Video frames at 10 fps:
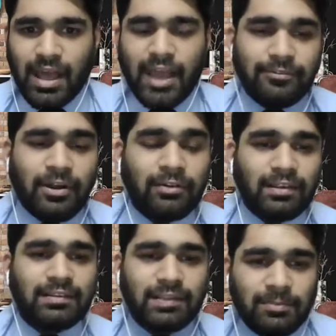I found
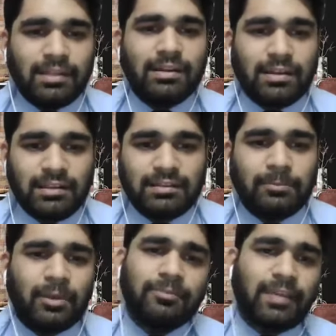a similar
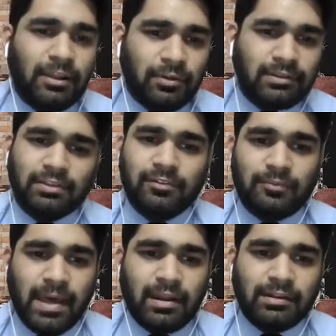concept of calculation of
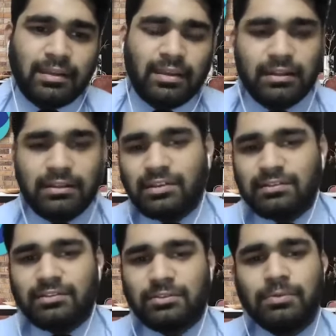parity in
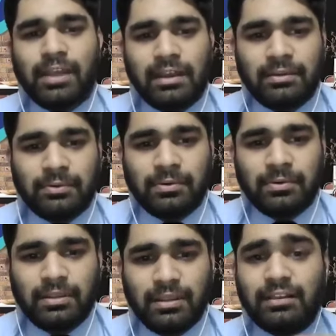just two-liner code,
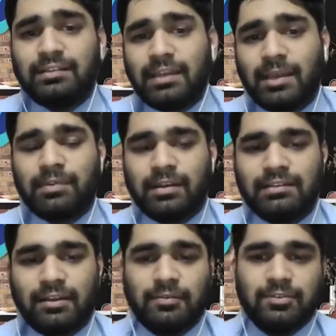like the same
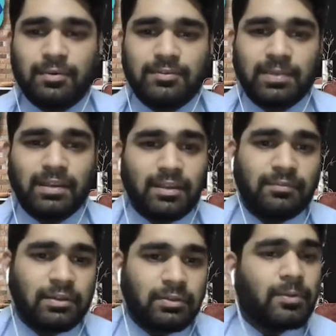concept which was being
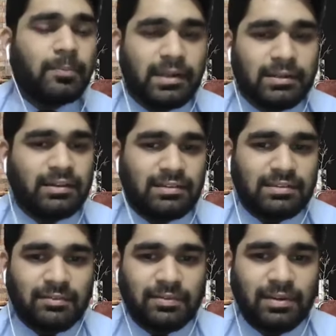given to the patent itself.